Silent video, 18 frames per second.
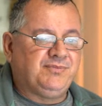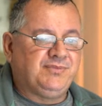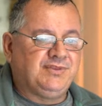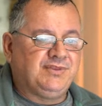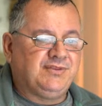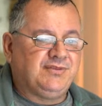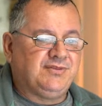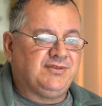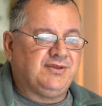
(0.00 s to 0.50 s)

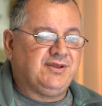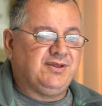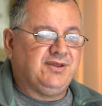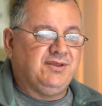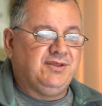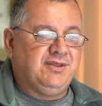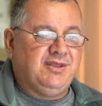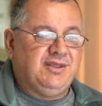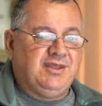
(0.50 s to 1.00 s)
So,
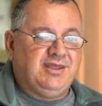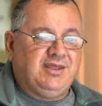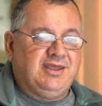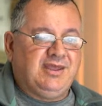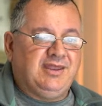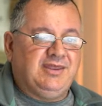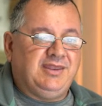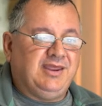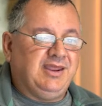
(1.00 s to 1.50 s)

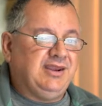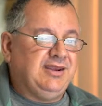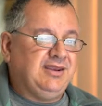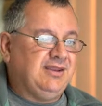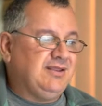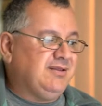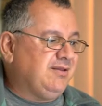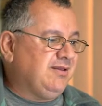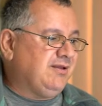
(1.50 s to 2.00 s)
and
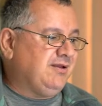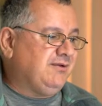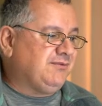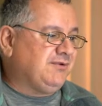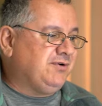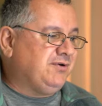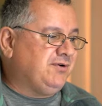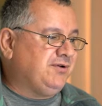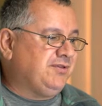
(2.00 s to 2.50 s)
then of
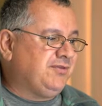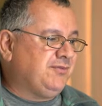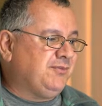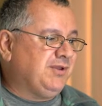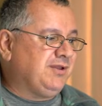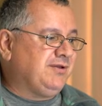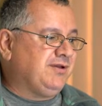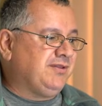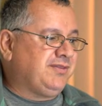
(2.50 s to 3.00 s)
course
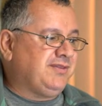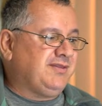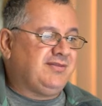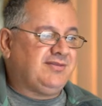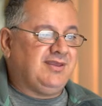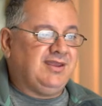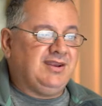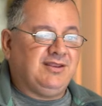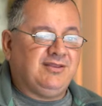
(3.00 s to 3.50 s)
we've got the
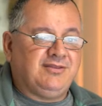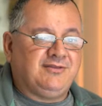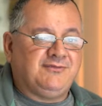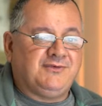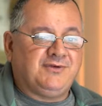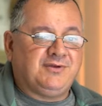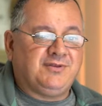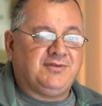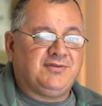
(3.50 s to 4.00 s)
settings
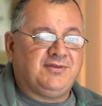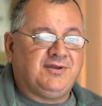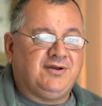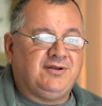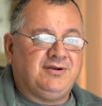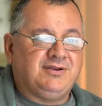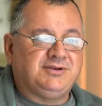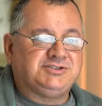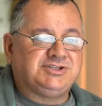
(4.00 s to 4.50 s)
for the
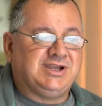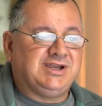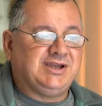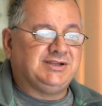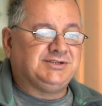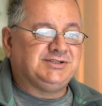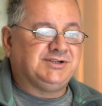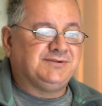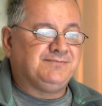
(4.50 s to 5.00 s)
solar
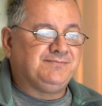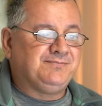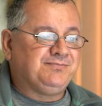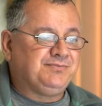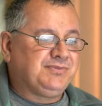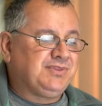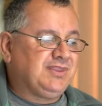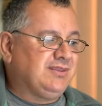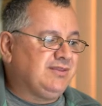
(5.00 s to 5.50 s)
charger.
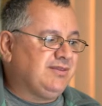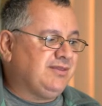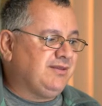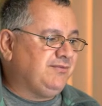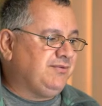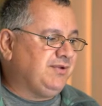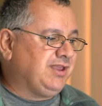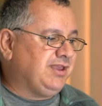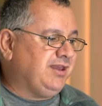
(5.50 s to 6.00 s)
So
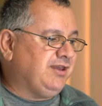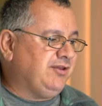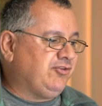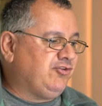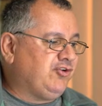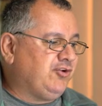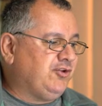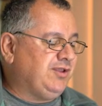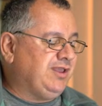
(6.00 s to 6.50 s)
if we go
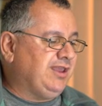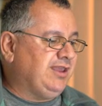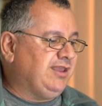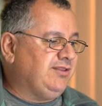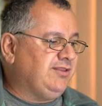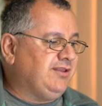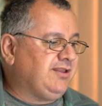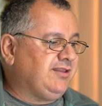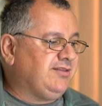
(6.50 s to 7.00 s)
through here,
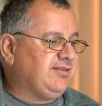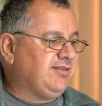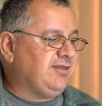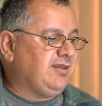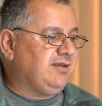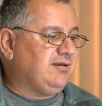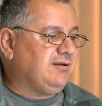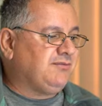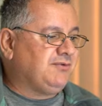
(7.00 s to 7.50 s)
and you can
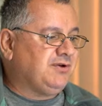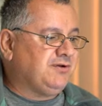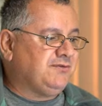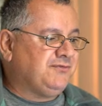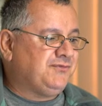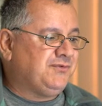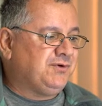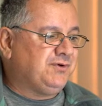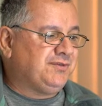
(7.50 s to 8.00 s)
see I've
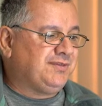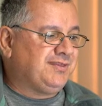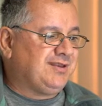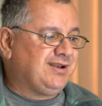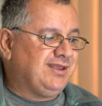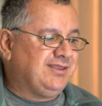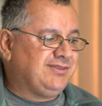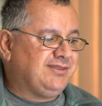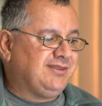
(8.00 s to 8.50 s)
got 4
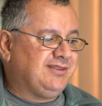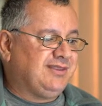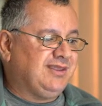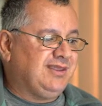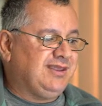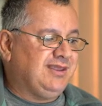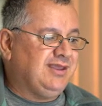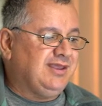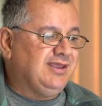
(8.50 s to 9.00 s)
selected
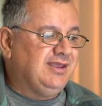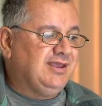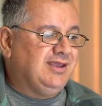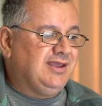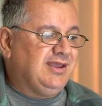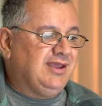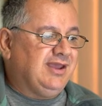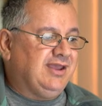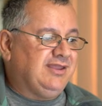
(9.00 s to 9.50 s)
here,
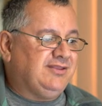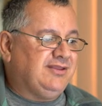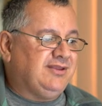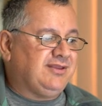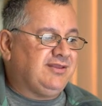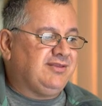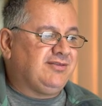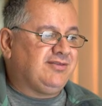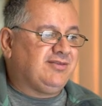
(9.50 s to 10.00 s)
and you
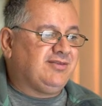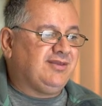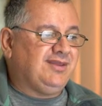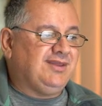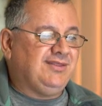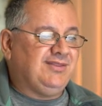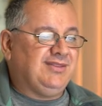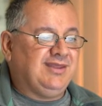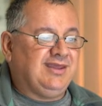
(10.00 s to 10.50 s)
can
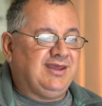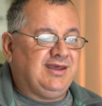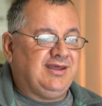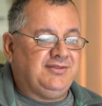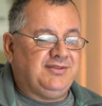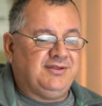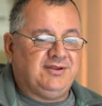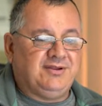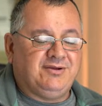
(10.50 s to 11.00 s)
see the
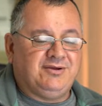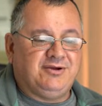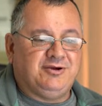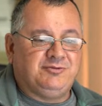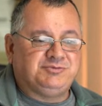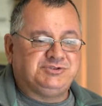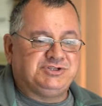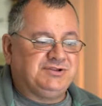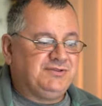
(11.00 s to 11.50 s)
other
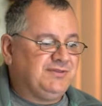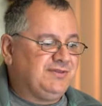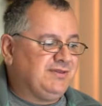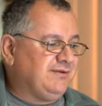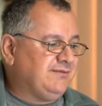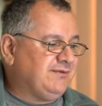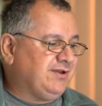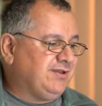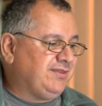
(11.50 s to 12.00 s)
options
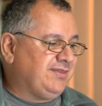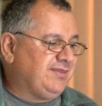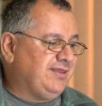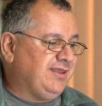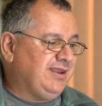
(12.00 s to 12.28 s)
I've got set